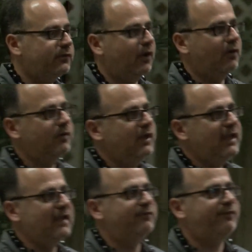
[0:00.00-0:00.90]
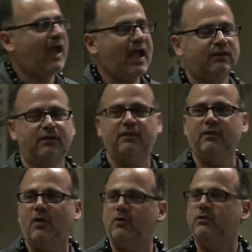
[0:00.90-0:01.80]
So, in fact,
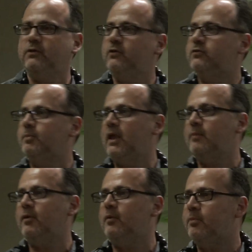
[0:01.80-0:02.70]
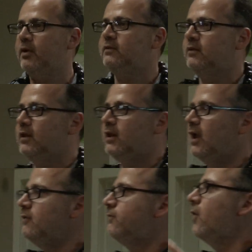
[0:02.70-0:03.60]
the local newspaper printed
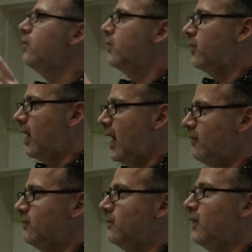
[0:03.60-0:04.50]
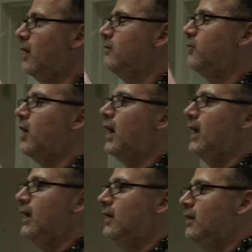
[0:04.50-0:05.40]
a photograph of
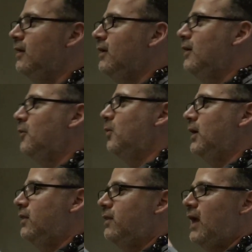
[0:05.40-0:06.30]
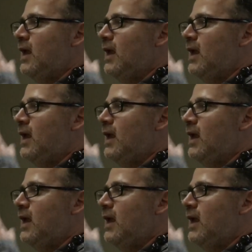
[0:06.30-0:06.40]
Ryan with